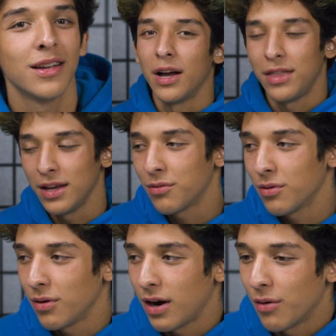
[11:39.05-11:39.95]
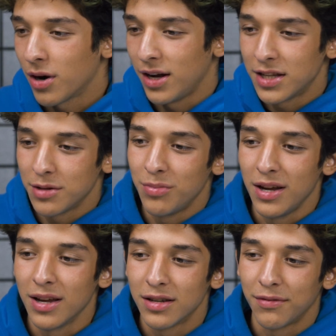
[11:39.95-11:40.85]
I think where I need to
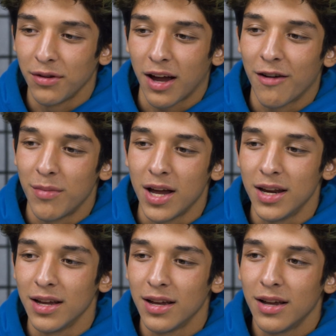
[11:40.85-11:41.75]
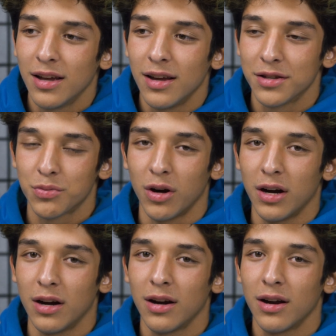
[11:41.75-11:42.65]
be to feel like I've made it is
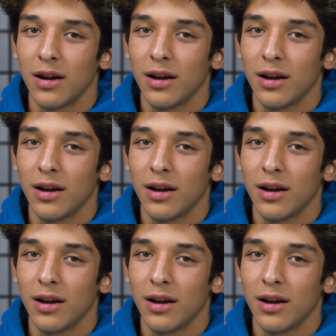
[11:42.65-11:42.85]
where